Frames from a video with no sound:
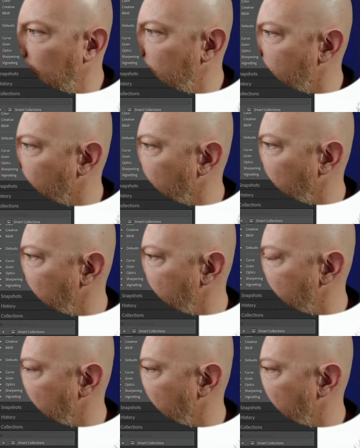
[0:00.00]
the
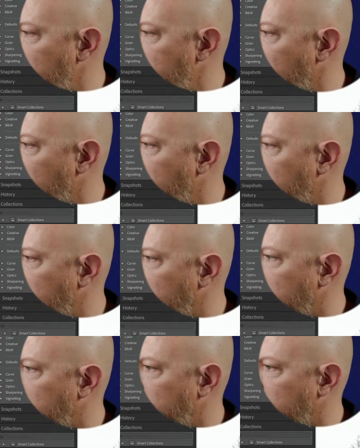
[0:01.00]
trees is, what
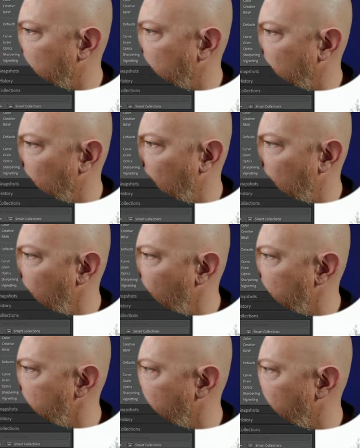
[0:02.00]
happened to the
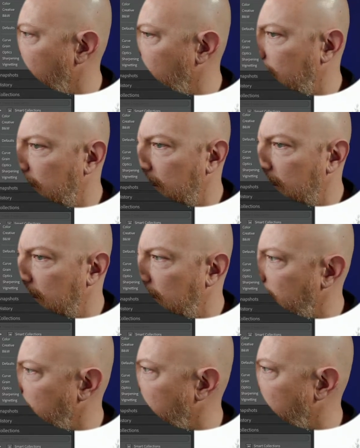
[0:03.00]
rest of the photo?
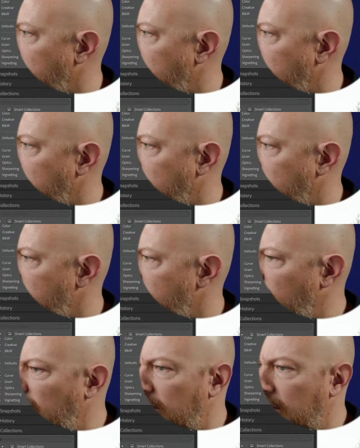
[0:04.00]
That's
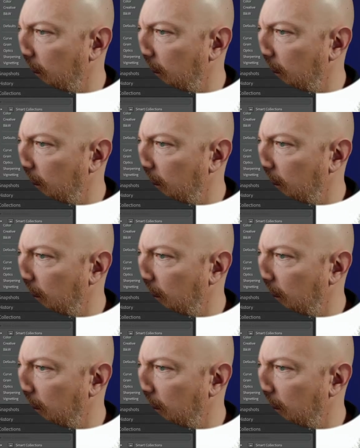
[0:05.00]
weird.